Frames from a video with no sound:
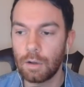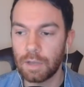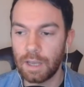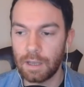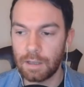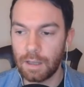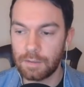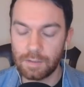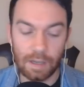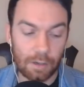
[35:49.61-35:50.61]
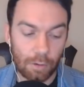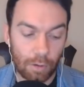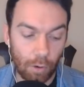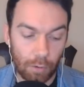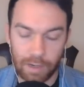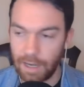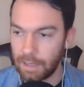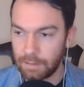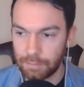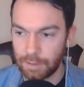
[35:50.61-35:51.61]
Okay, a singer or an
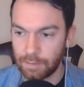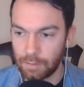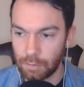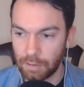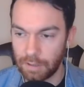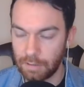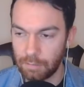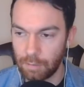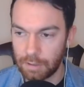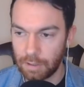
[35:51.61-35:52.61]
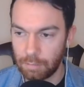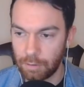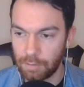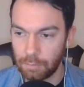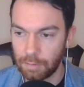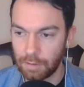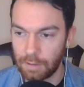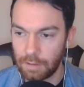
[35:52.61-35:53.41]
activist or what kind of person was it?